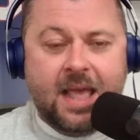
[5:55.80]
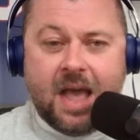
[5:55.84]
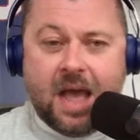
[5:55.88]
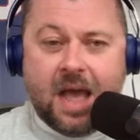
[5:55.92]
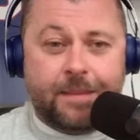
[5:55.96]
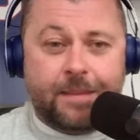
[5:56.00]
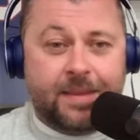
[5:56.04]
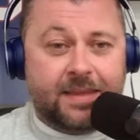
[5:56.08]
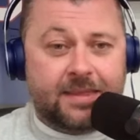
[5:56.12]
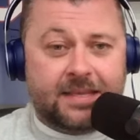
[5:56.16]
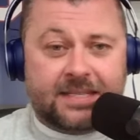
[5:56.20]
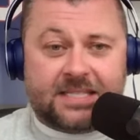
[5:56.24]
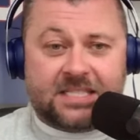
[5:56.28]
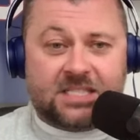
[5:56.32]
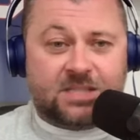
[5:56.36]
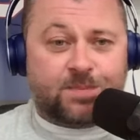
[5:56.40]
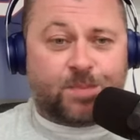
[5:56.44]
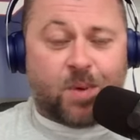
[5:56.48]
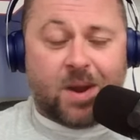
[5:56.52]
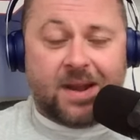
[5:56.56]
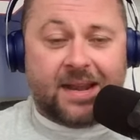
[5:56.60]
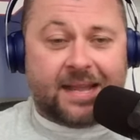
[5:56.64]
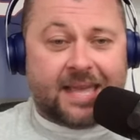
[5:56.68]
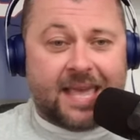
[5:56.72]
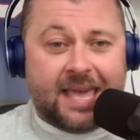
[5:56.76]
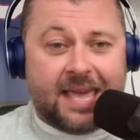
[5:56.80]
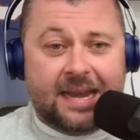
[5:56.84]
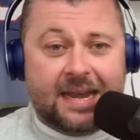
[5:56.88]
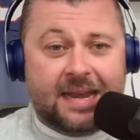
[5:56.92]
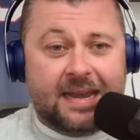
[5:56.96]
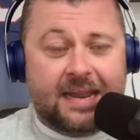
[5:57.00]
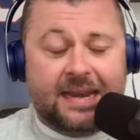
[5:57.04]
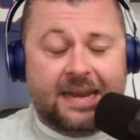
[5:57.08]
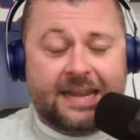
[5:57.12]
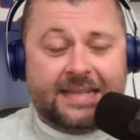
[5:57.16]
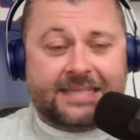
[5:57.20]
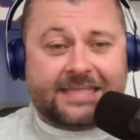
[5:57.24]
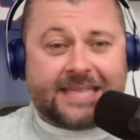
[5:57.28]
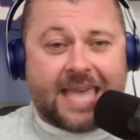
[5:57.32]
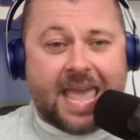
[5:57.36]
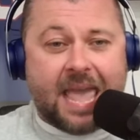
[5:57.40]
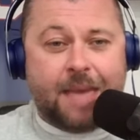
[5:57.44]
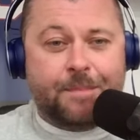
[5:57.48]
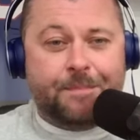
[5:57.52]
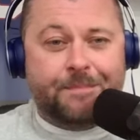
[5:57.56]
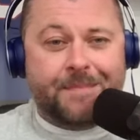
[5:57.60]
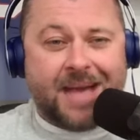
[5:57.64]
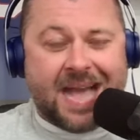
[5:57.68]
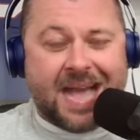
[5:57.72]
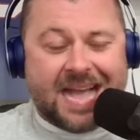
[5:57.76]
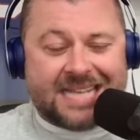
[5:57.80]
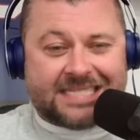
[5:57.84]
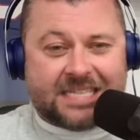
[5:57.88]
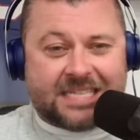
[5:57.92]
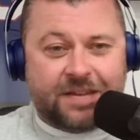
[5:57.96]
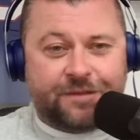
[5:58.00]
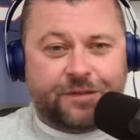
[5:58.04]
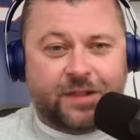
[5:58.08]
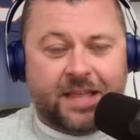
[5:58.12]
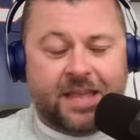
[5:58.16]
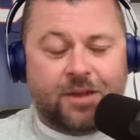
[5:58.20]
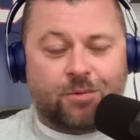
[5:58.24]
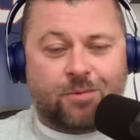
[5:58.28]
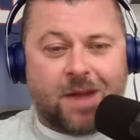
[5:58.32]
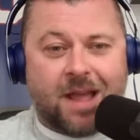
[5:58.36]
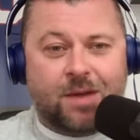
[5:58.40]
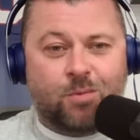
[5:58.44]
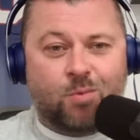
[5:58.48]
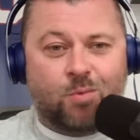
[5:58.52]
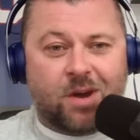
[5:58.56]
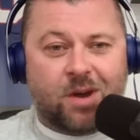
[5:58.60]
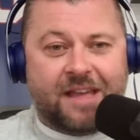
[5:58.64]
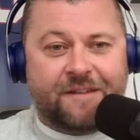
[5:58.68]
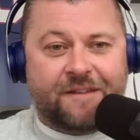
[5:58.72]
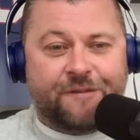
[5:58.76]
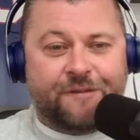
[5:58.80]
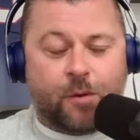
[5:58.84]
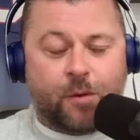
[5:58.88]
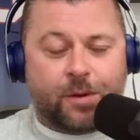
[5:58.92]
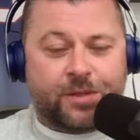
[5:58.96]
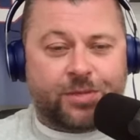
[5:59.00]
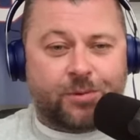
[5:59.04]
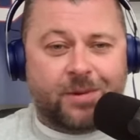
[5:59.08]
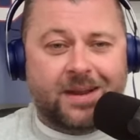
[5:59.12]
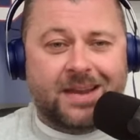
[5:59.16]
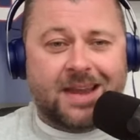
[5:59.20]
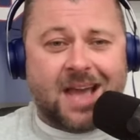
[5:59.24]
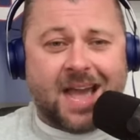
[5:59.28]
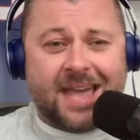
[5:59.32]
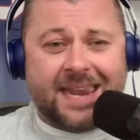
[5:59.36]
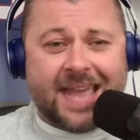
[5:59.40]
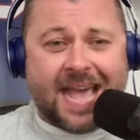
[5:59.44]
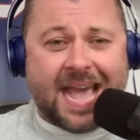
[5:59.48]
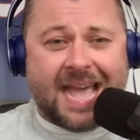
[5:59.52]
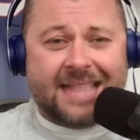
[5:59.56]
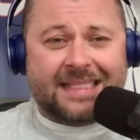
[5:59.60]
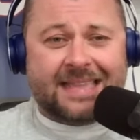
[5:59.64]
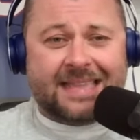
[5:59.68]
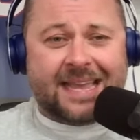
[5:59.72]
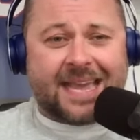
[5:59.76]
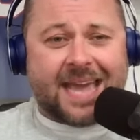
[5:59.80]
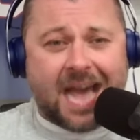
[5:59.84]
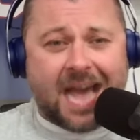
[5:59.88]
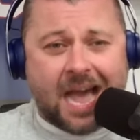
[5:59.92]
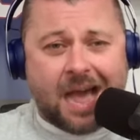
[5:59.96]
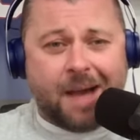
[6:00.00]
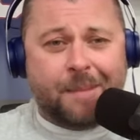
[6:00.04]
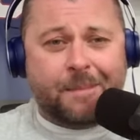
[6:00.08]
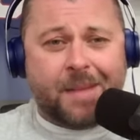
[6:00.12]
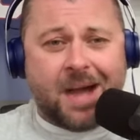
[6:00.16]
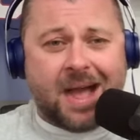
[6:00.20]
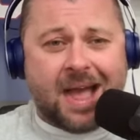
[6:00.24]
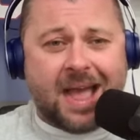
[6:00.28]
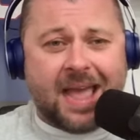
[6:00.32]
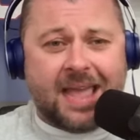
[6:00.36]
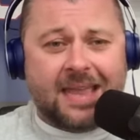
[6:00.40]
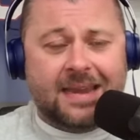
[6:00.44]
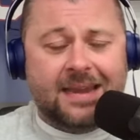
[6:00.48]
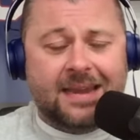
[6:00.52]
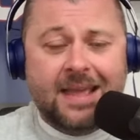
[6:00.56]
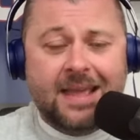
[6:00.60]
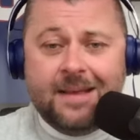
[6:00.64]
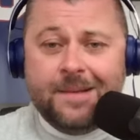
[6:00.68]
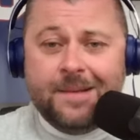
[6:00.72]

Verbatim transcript: I mean, this is predicated in his game massively. Ren, what, a 4.39 at the combine